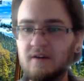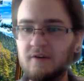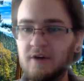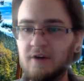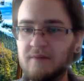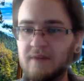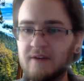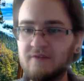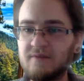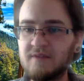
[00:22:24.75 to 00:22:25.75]
or no,
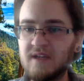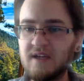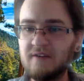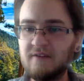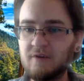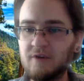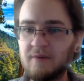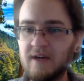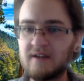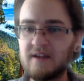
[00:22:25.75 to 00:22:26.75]
that's from T. We'll go
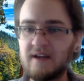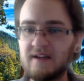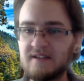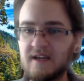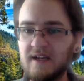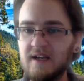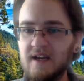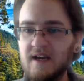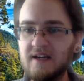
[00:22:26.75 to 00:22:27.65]
back to that in a second.